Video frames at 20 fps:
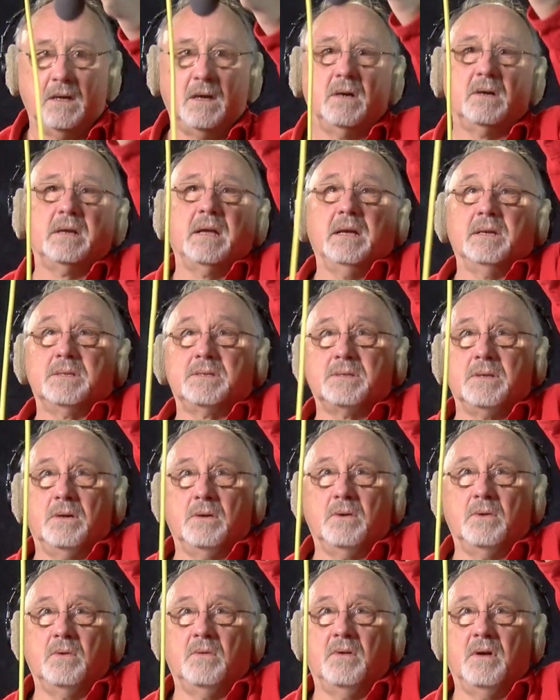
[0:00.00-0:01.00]
Okay,
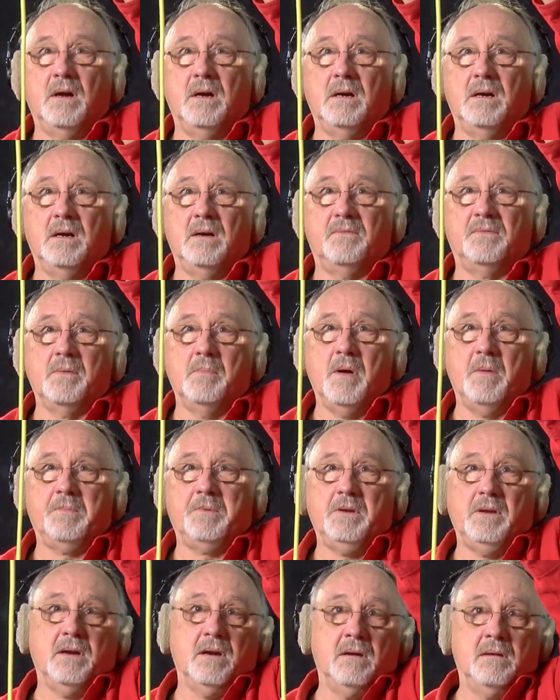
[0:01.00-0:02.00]
so from up
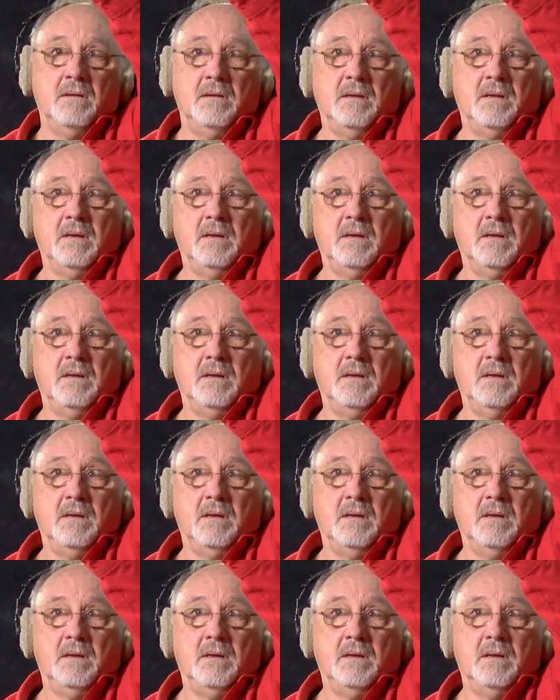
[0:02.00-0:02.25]
here.